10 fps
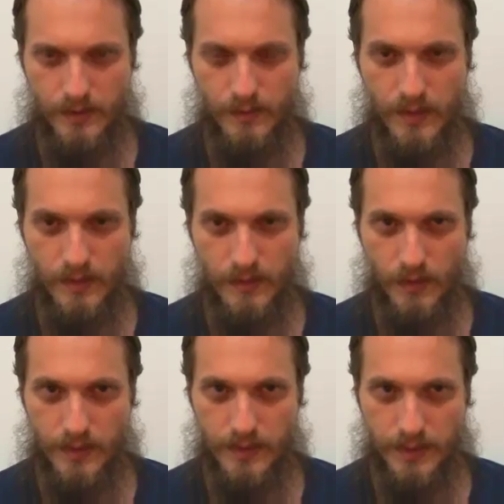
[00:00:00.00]
to be
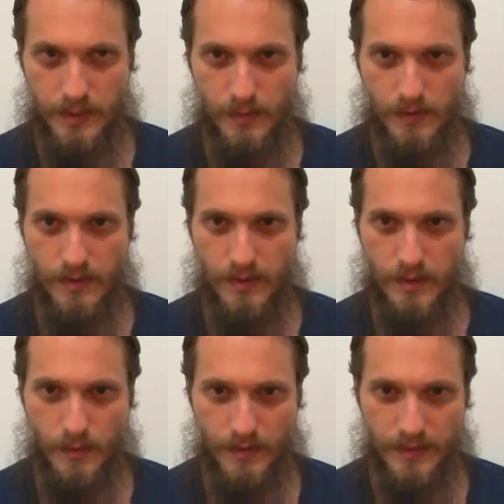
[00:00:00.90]
more, to
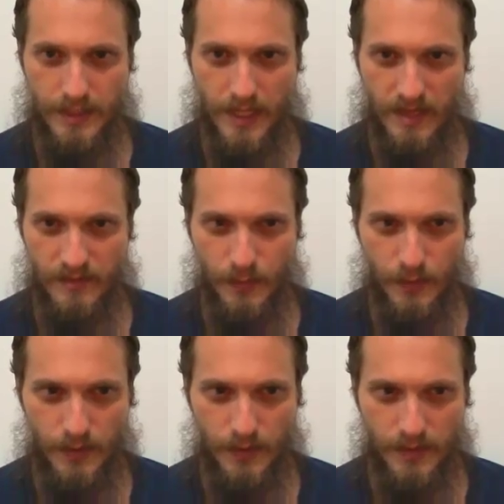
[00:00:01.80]
experience more, to have
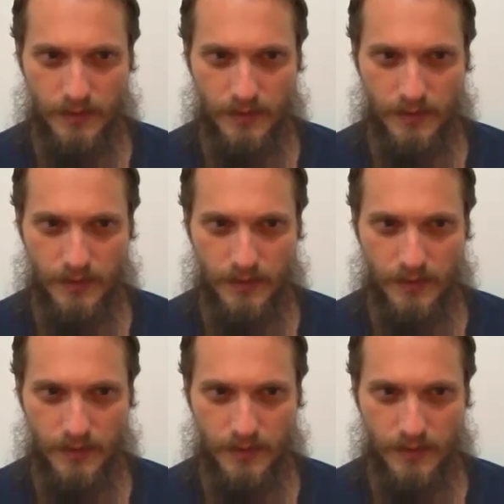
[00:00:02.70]
more.